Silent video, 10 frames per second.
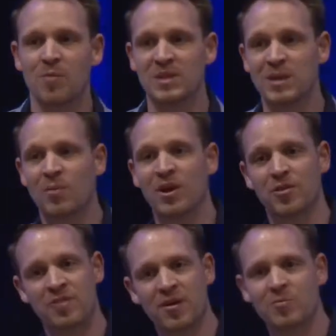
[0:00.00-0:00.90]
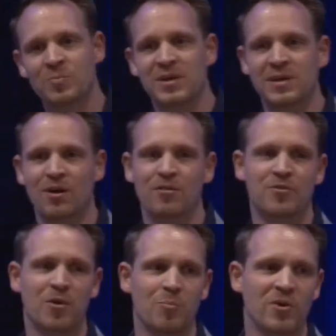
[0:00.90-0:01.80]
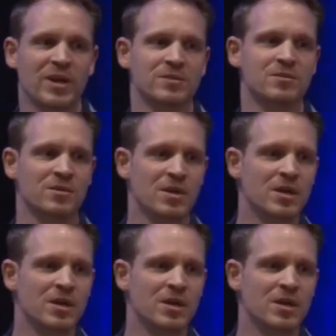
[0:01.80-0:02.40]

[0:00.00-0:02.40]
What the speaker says: metabolic therapy of crop plants